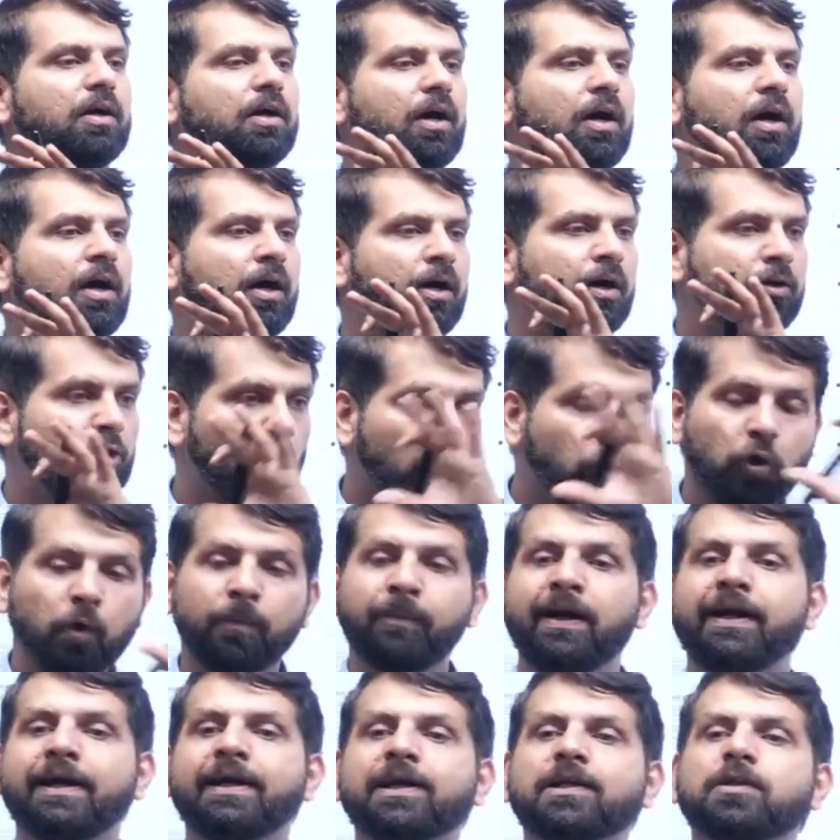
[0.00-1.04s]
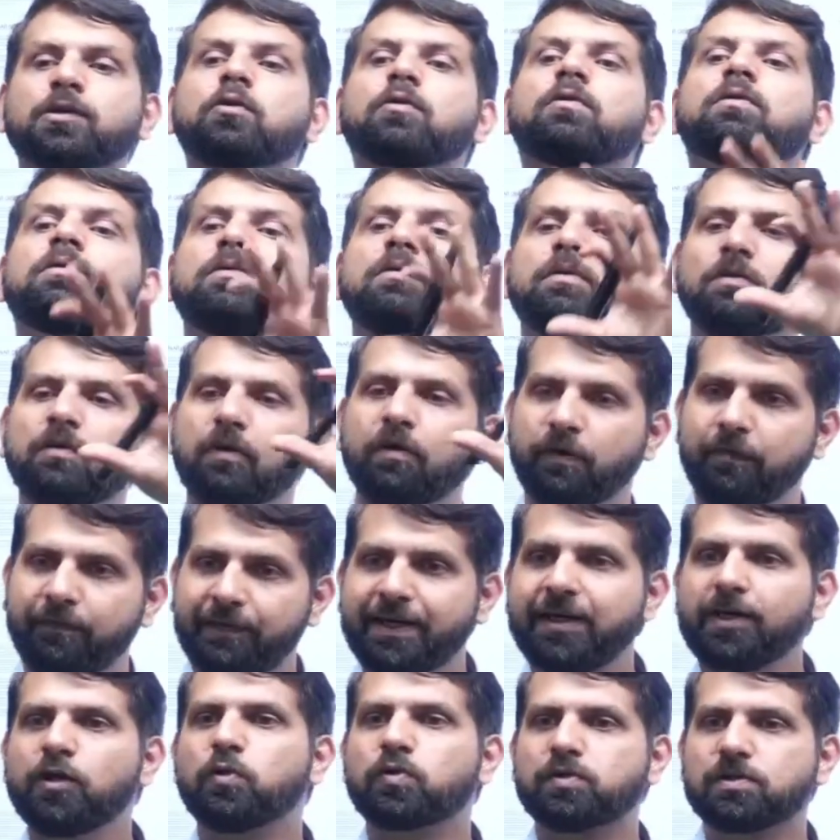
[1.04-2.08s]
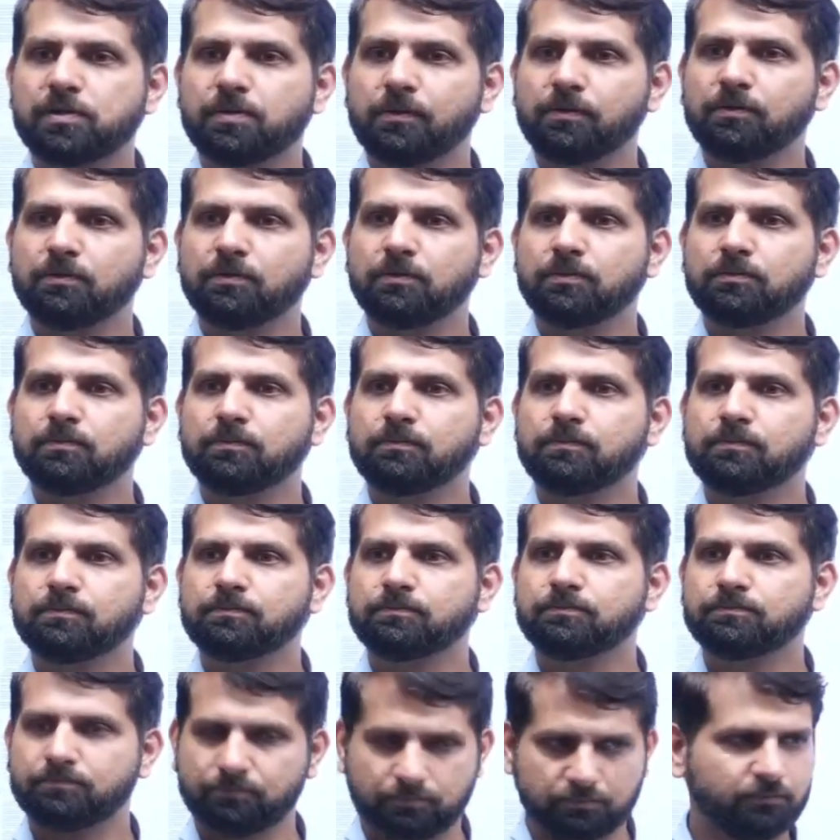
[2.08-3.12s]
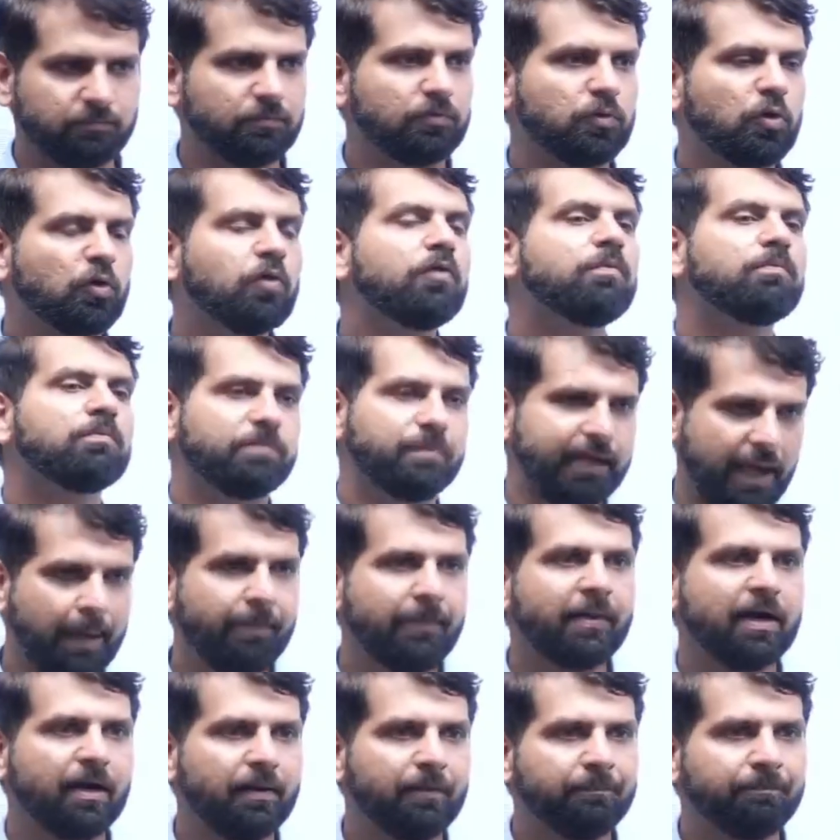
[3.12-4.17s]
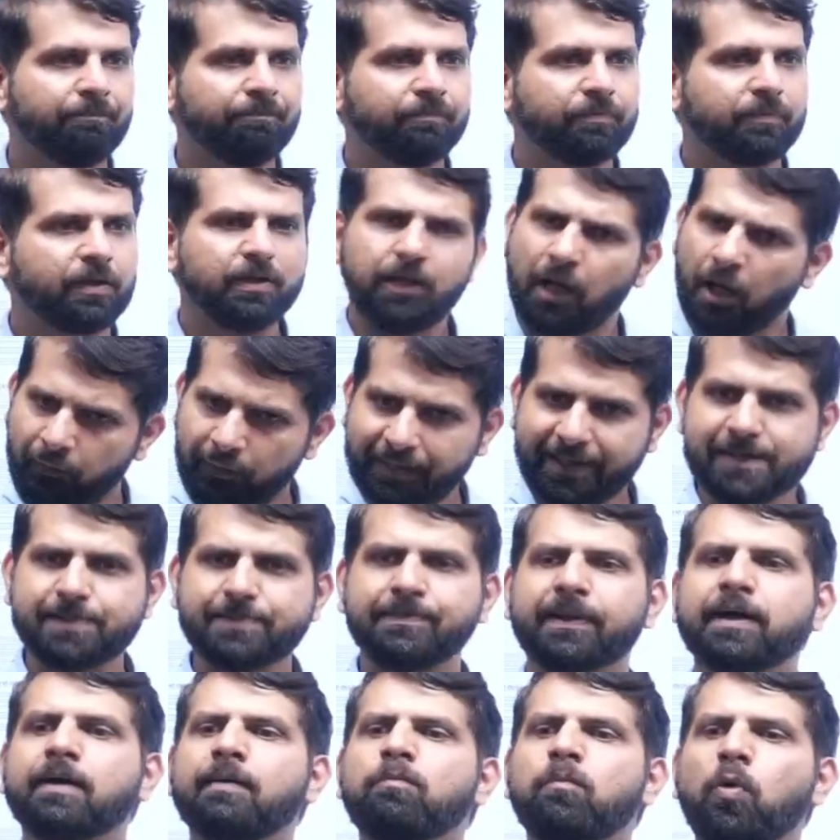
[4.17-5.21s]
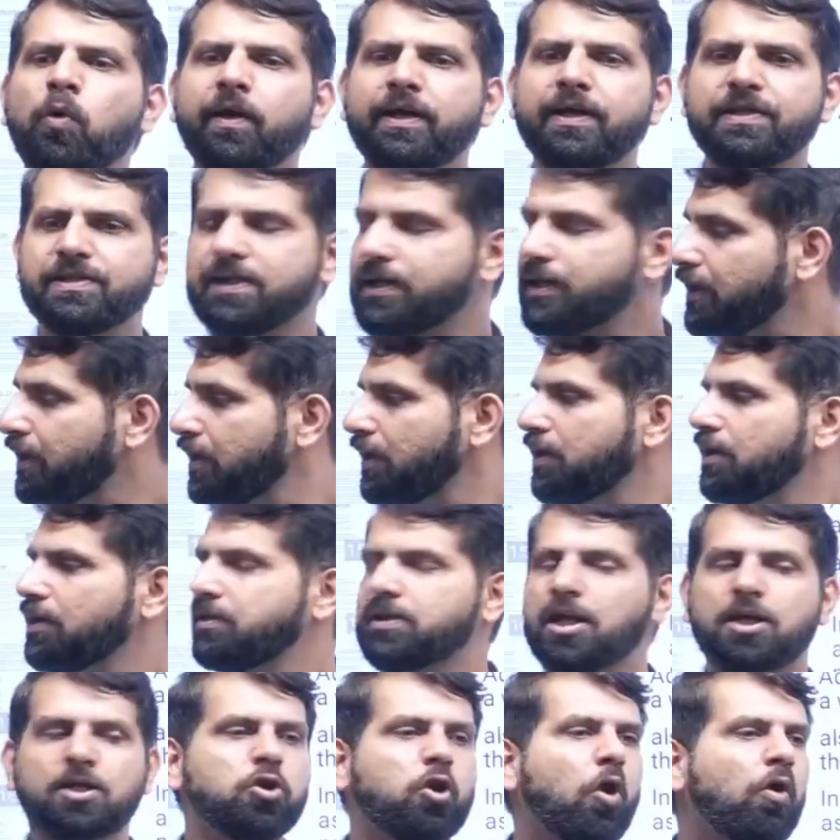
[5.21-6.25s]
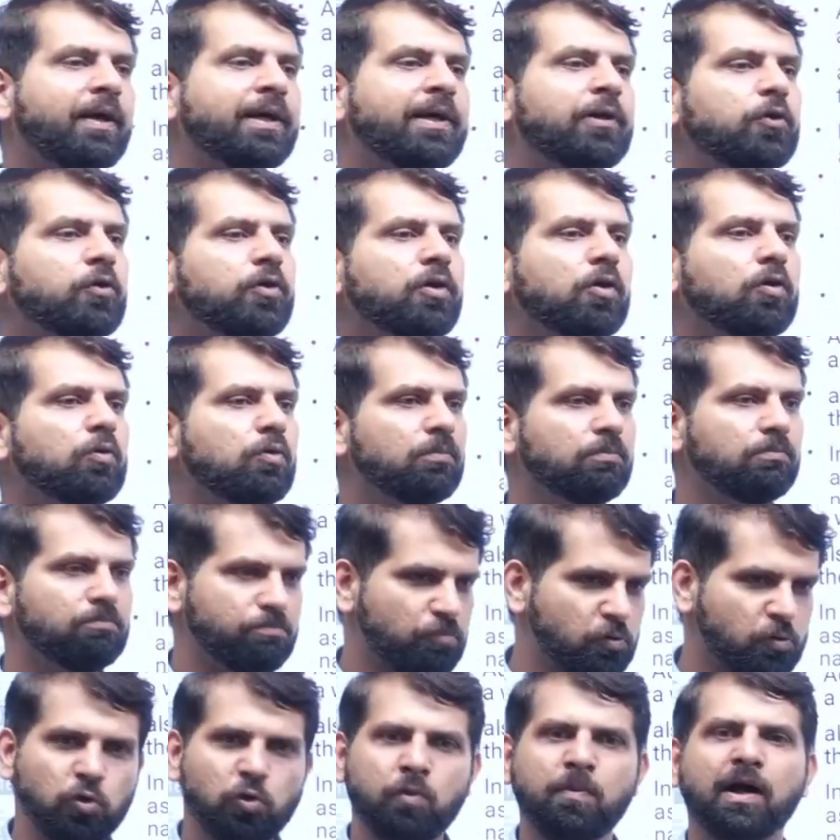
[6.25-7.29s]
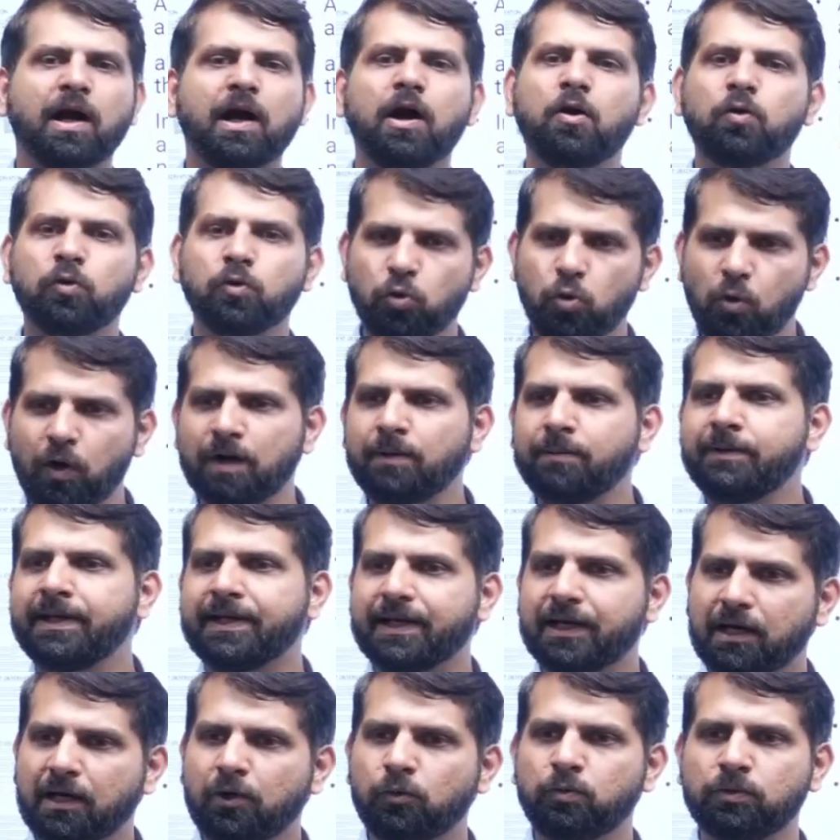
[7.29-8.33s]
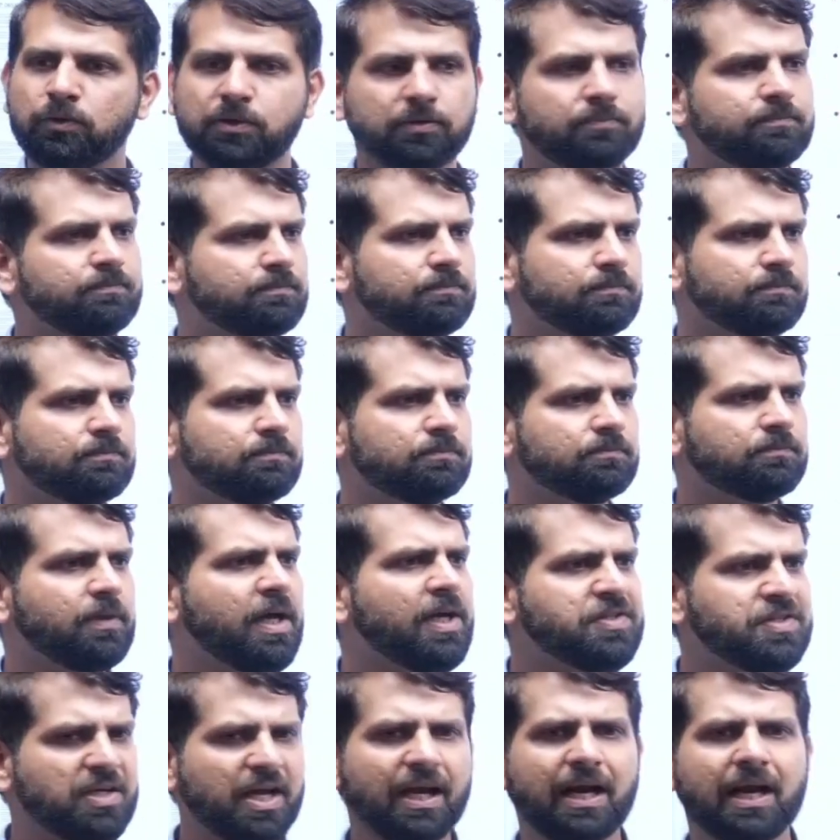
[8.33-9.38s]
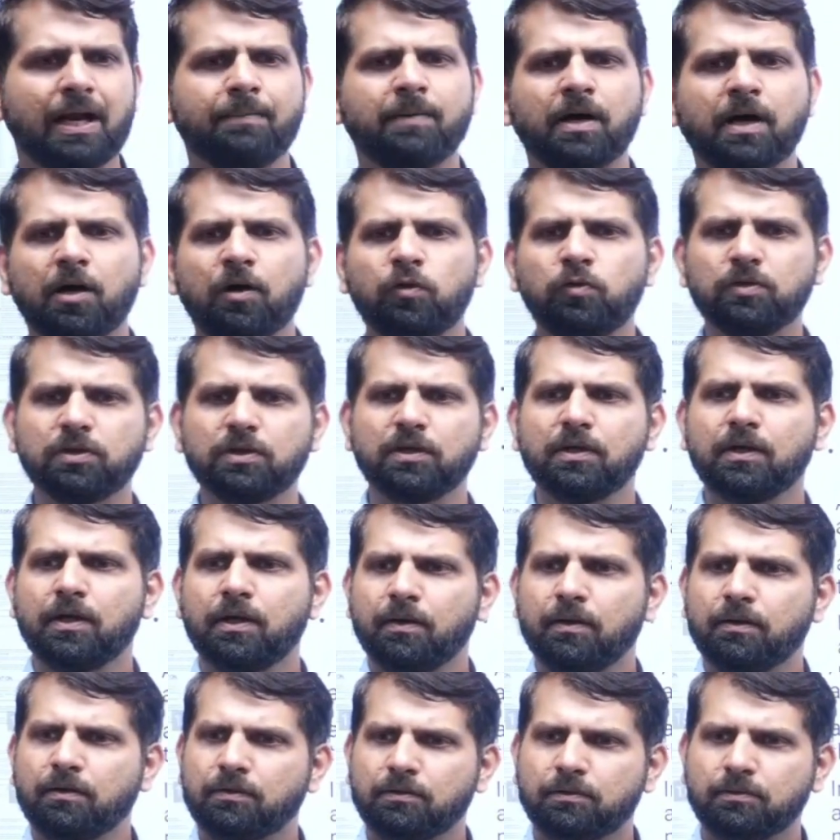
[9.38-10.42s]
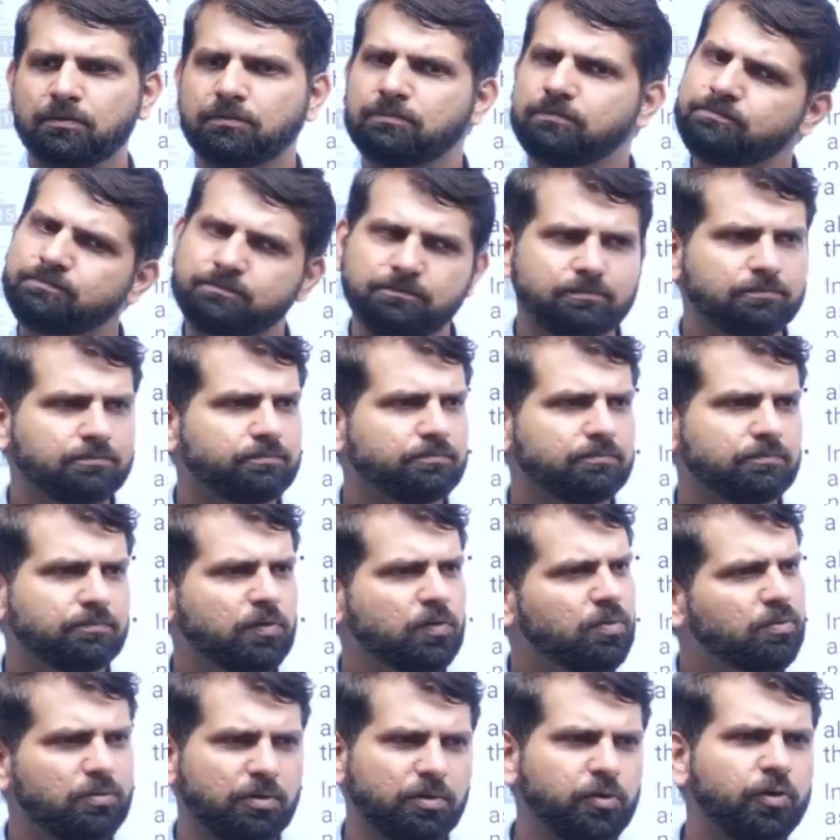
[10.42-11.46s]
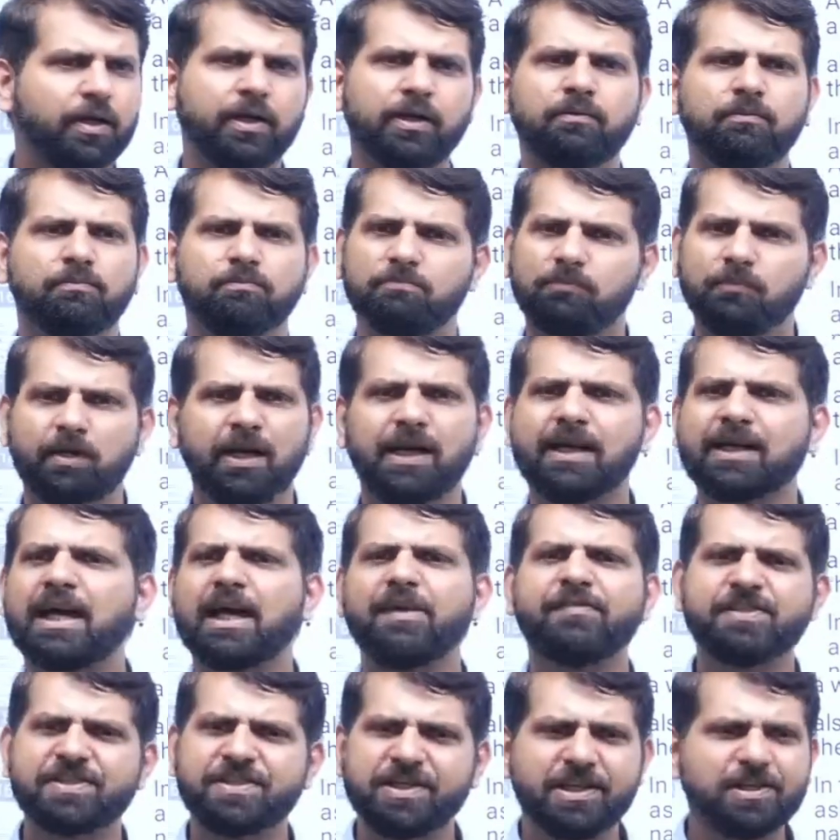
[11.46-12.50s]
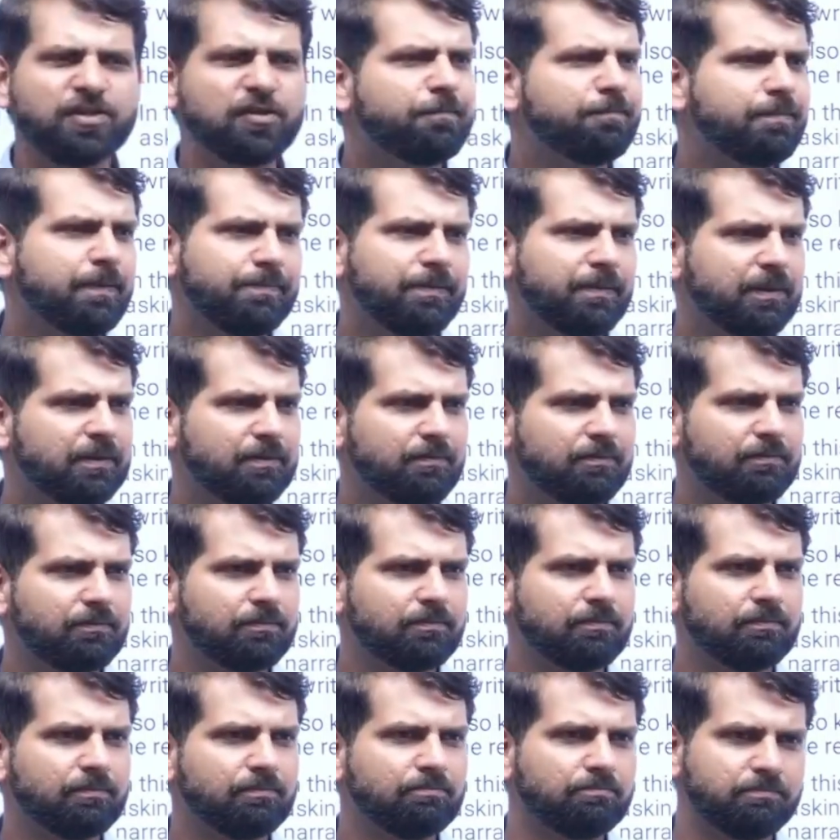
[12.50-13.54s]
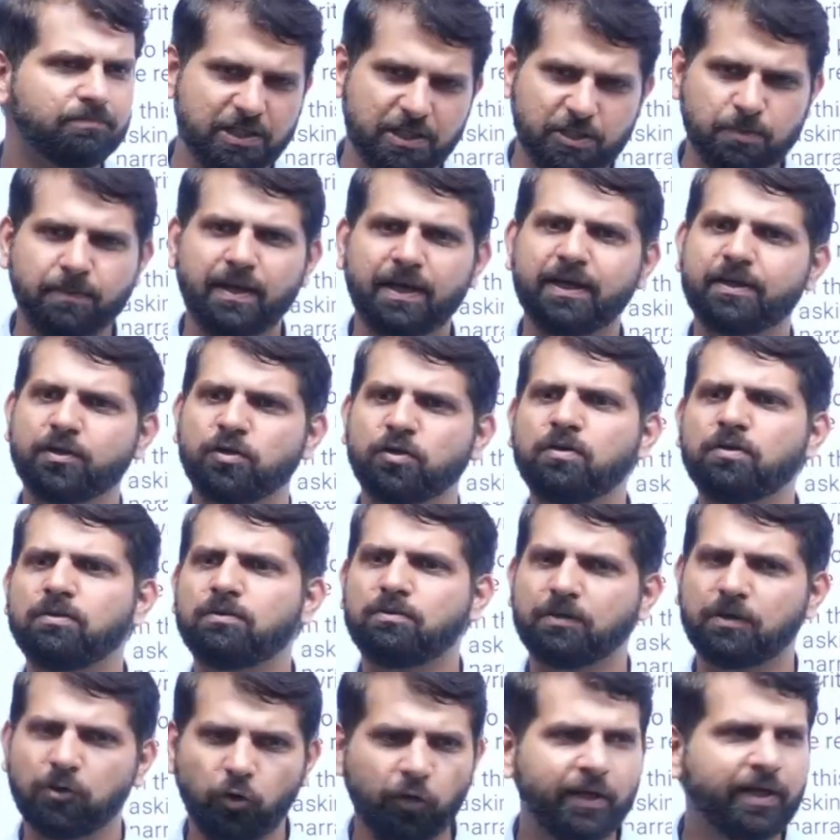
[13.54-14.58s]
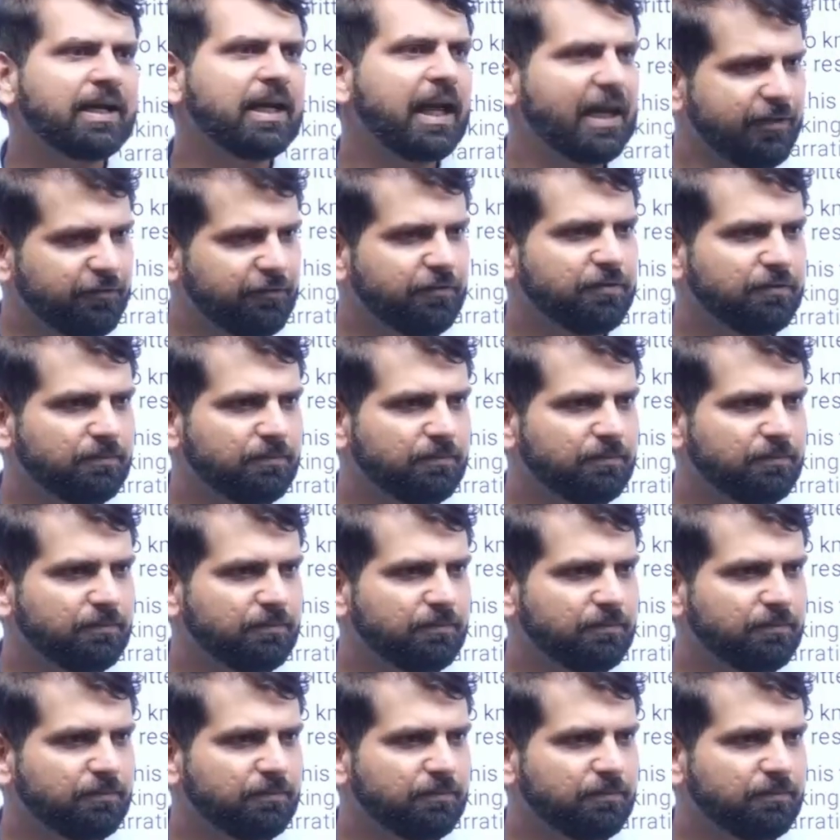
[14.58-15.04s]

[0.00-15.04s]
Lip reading: document it through videos, through camera. Now it has become more easier. Just log into your Zoom account, Google Meet account, Instagram account. You can collect life histories of people just by, going live.